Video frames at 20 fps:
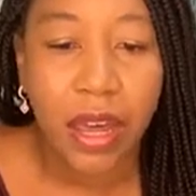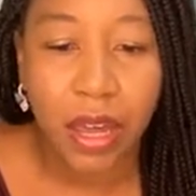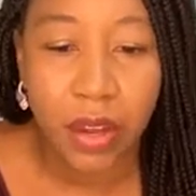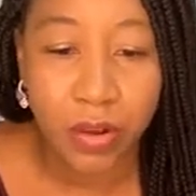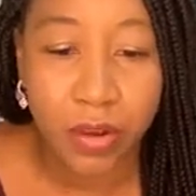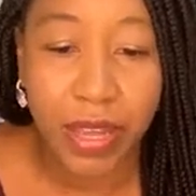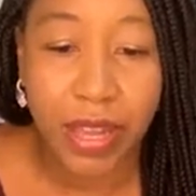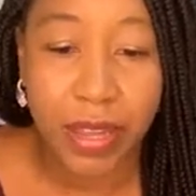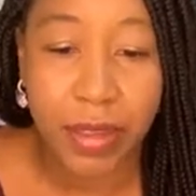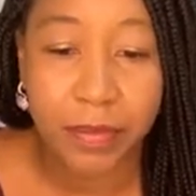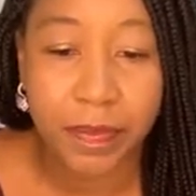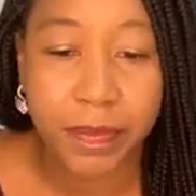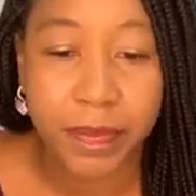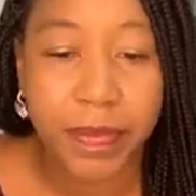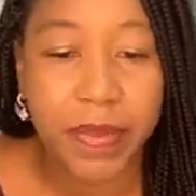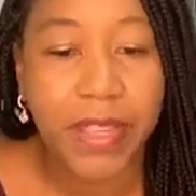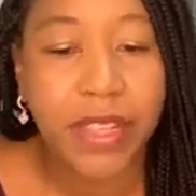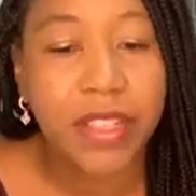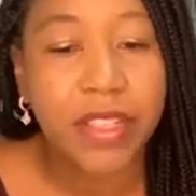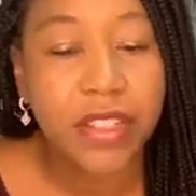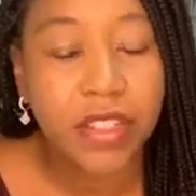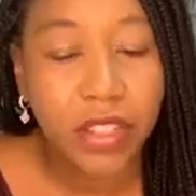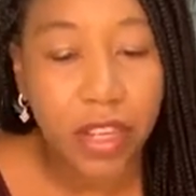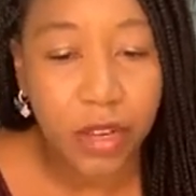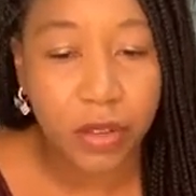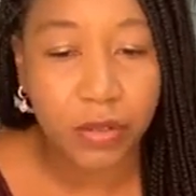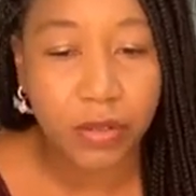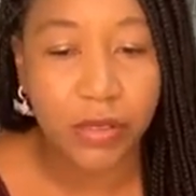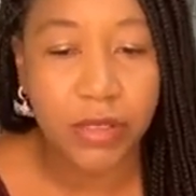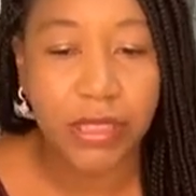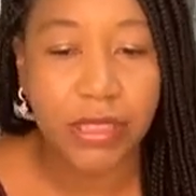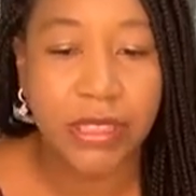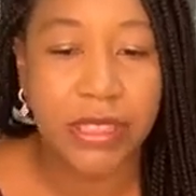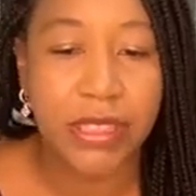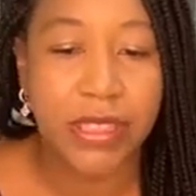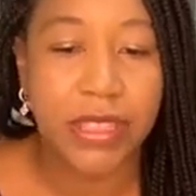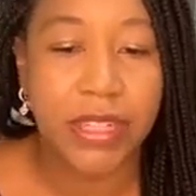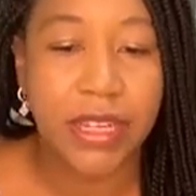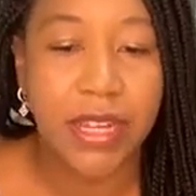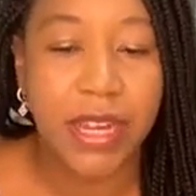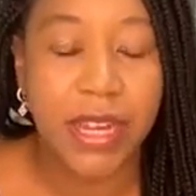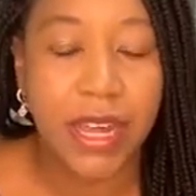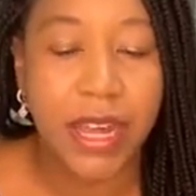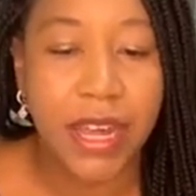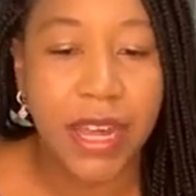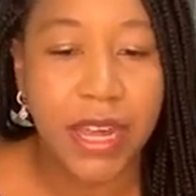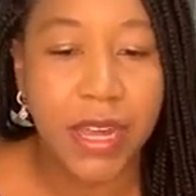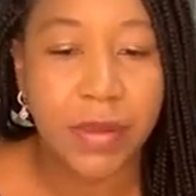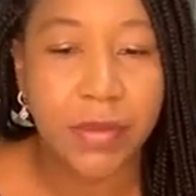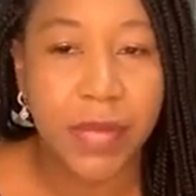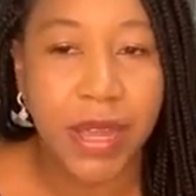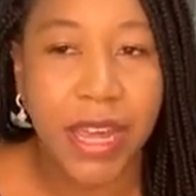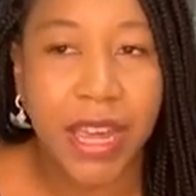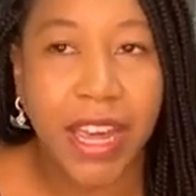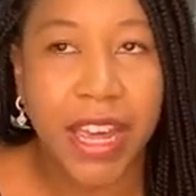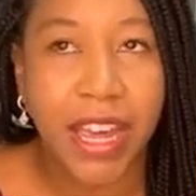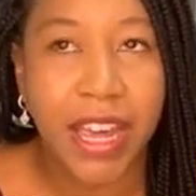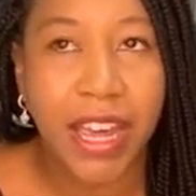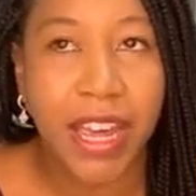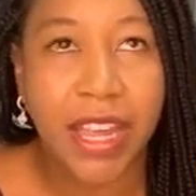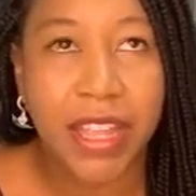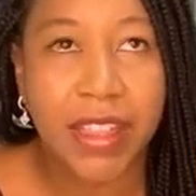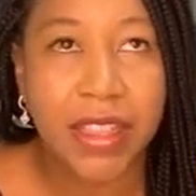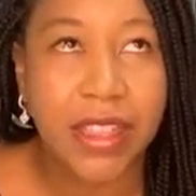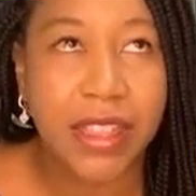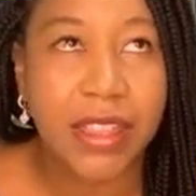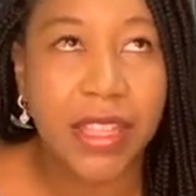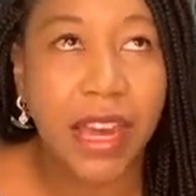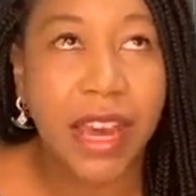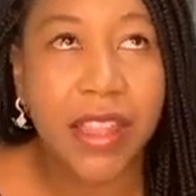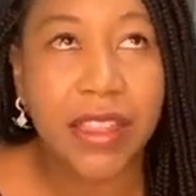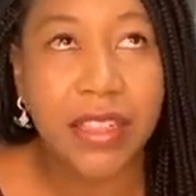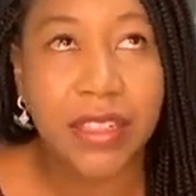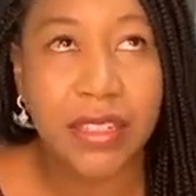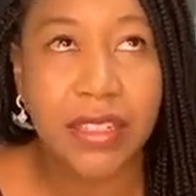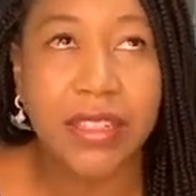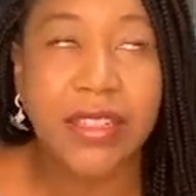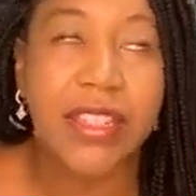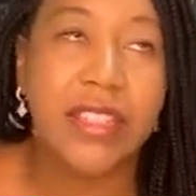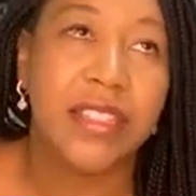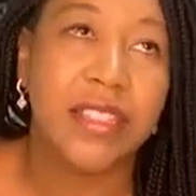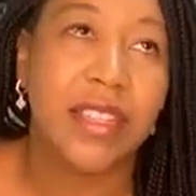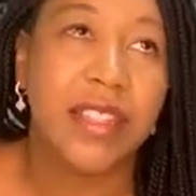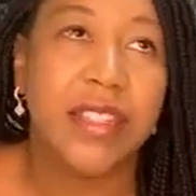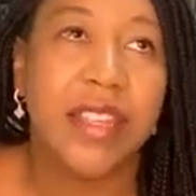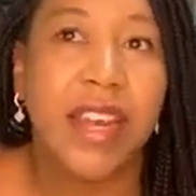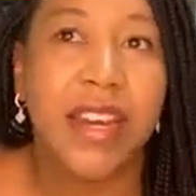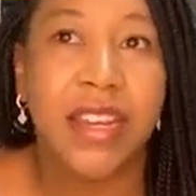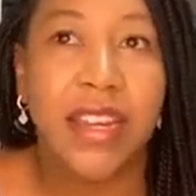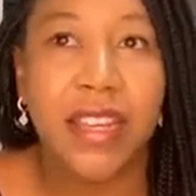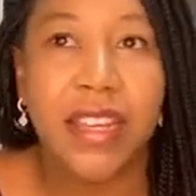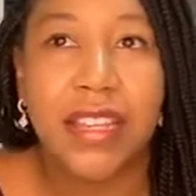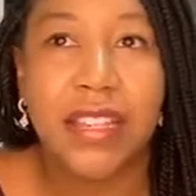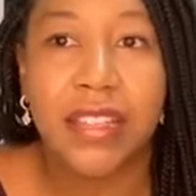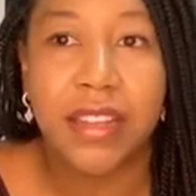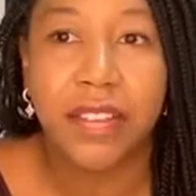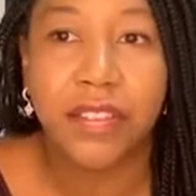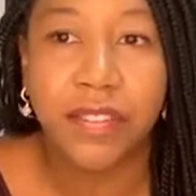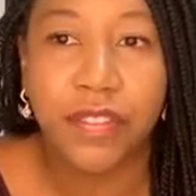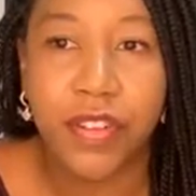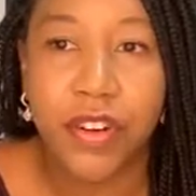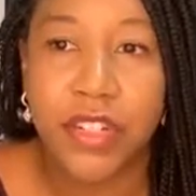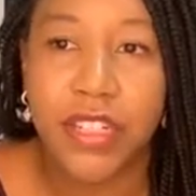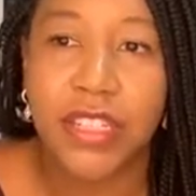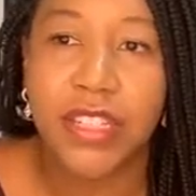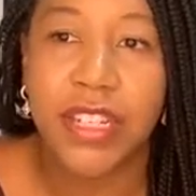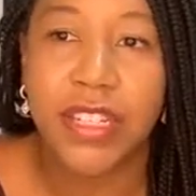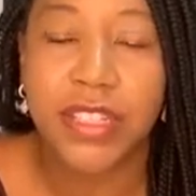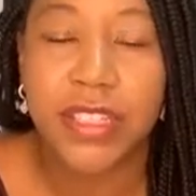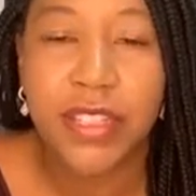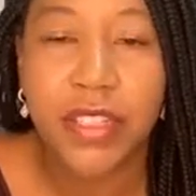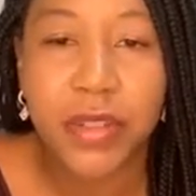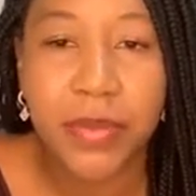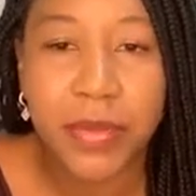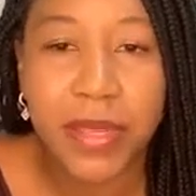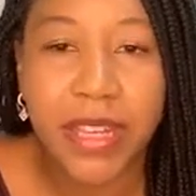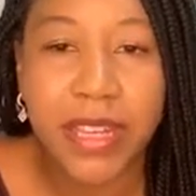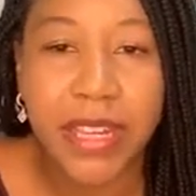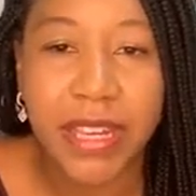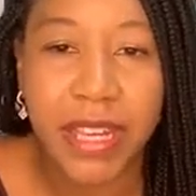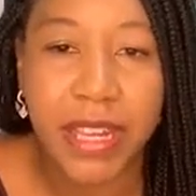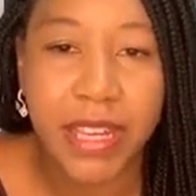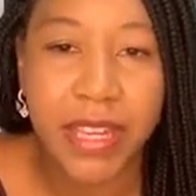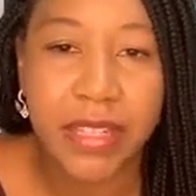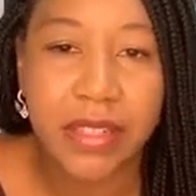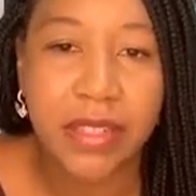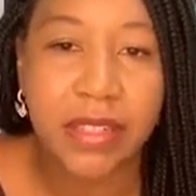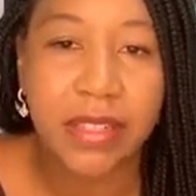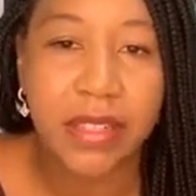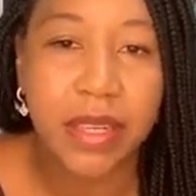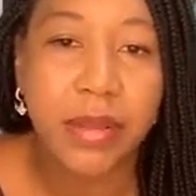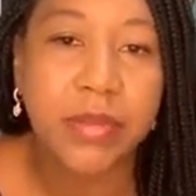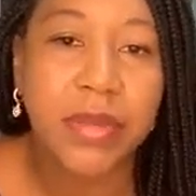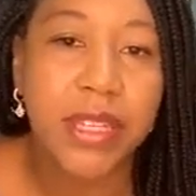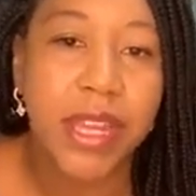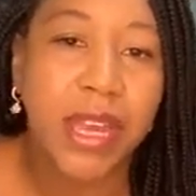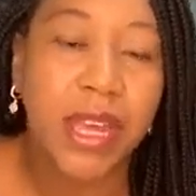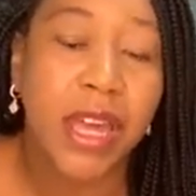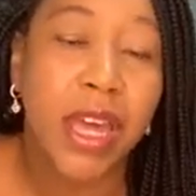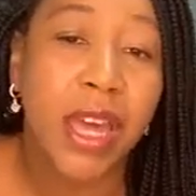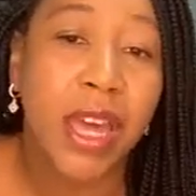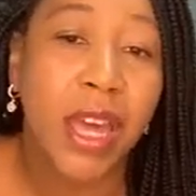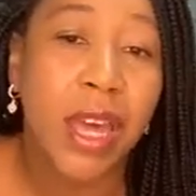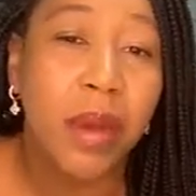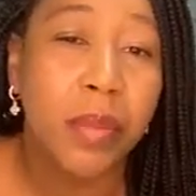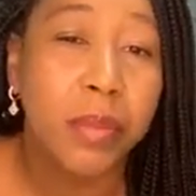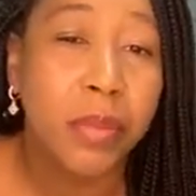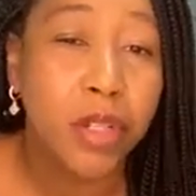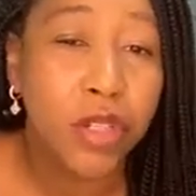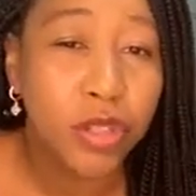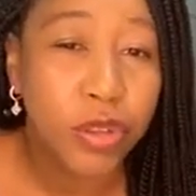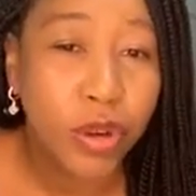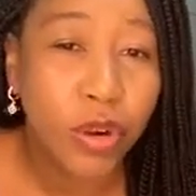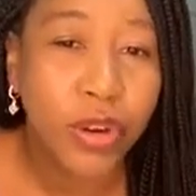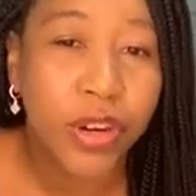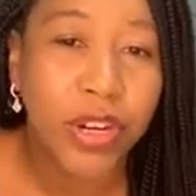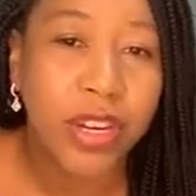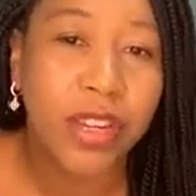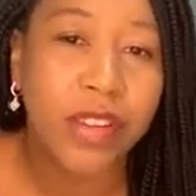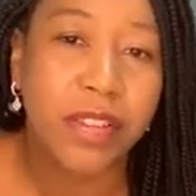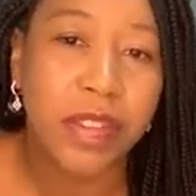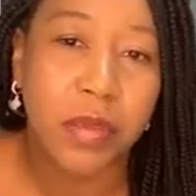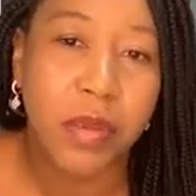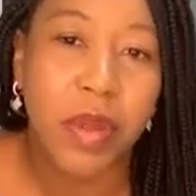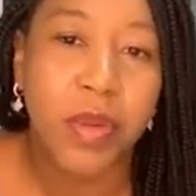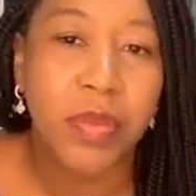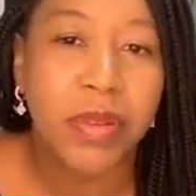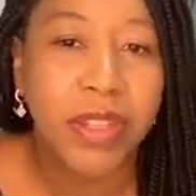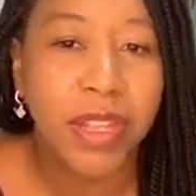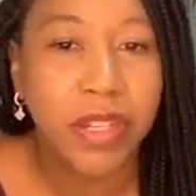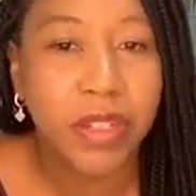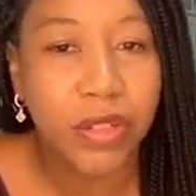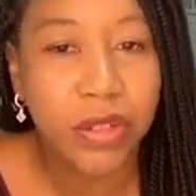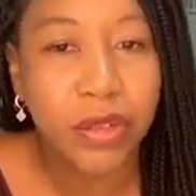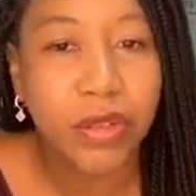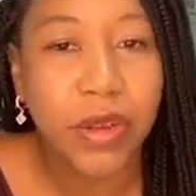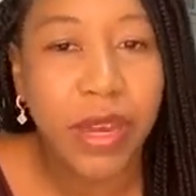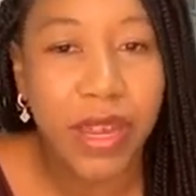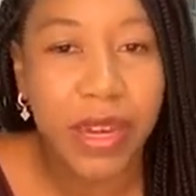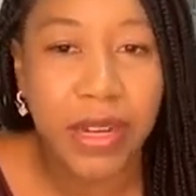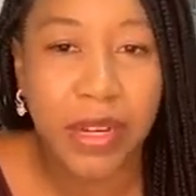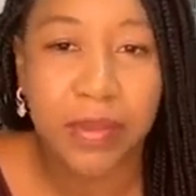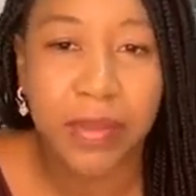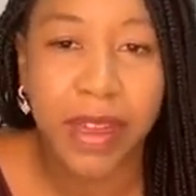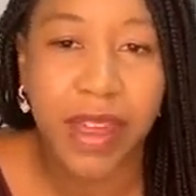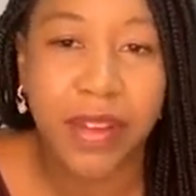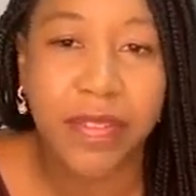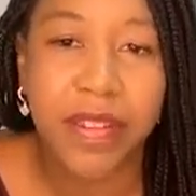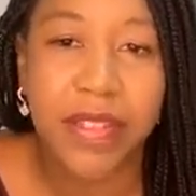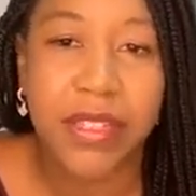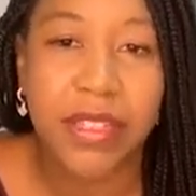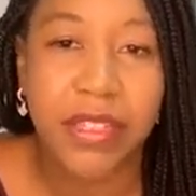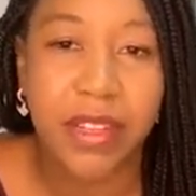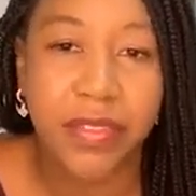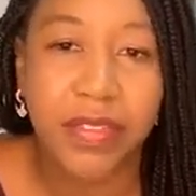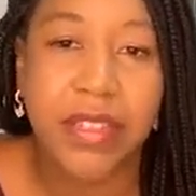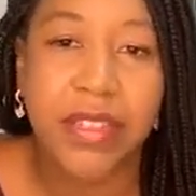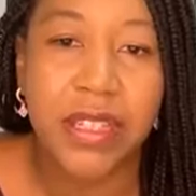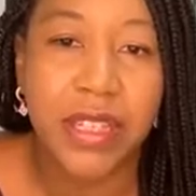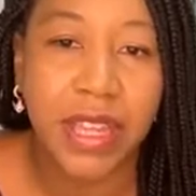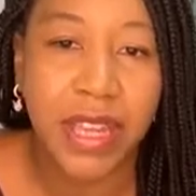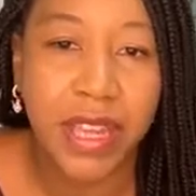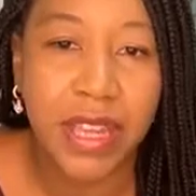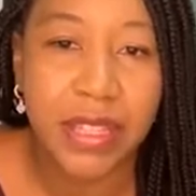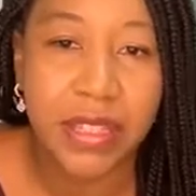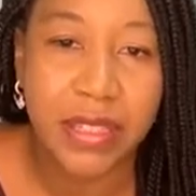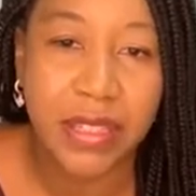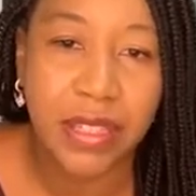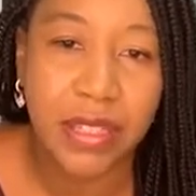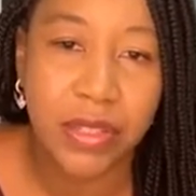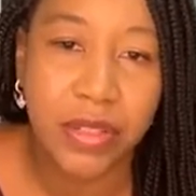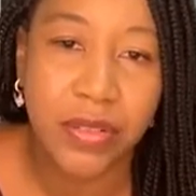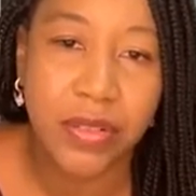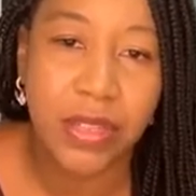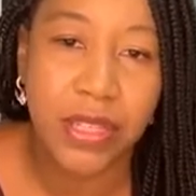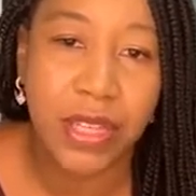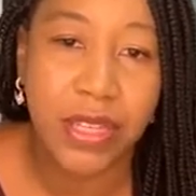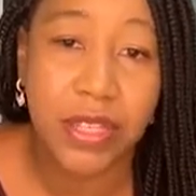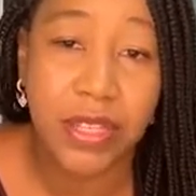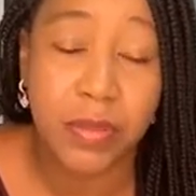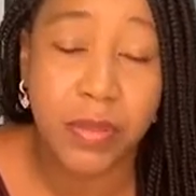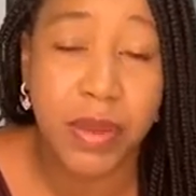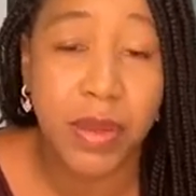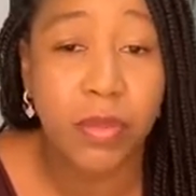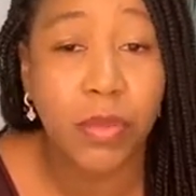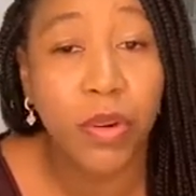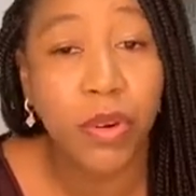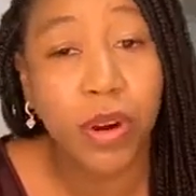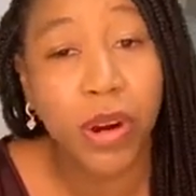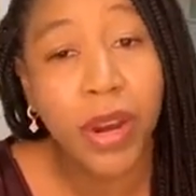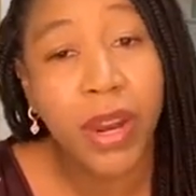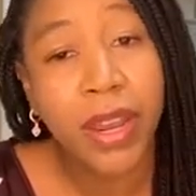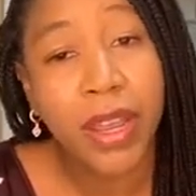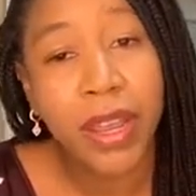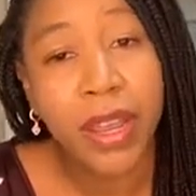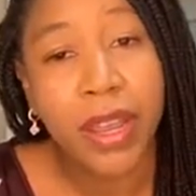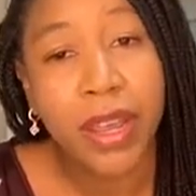Okay, so the other statistic that is unfortunate to me is it seems like majority of the people that do end up having cervical cancer do tend to be more